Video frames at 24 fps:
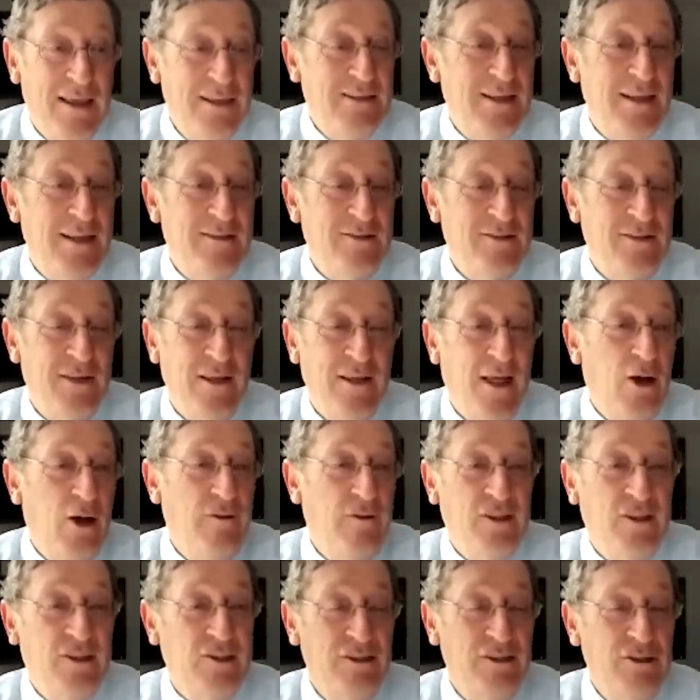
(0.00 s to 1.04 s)
He says,
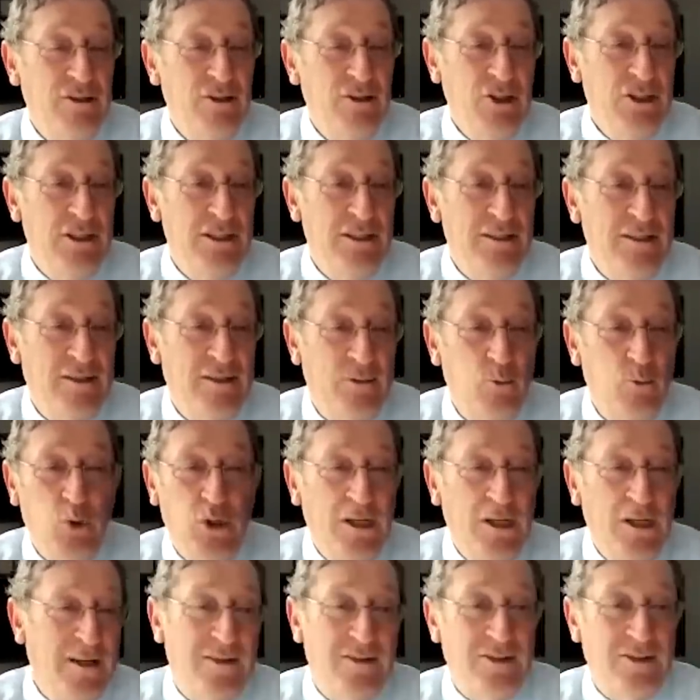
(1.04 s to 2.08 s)
oh, the solution is the
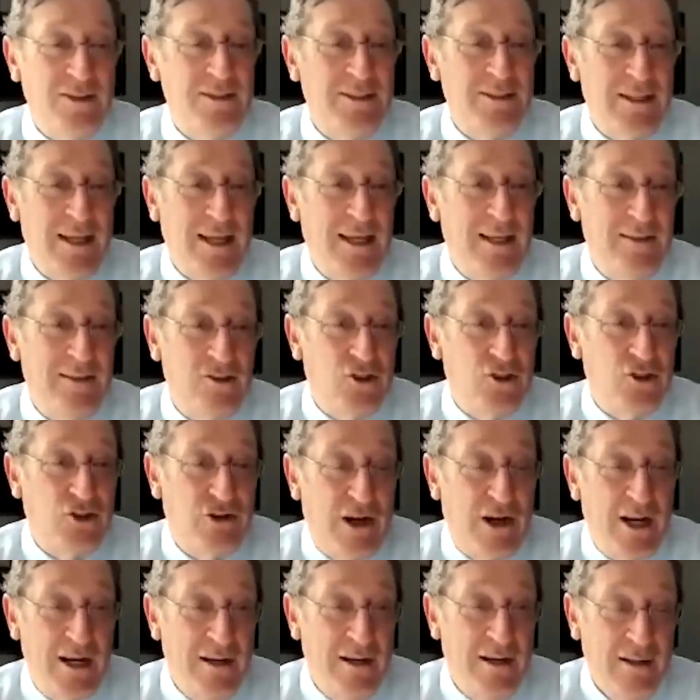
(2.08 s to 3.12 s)
workers can take the
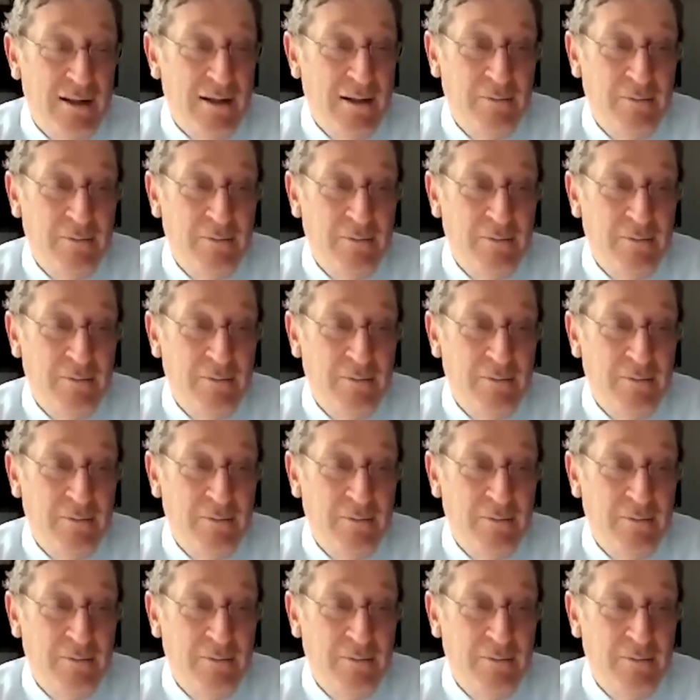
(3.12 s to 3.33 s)
strain.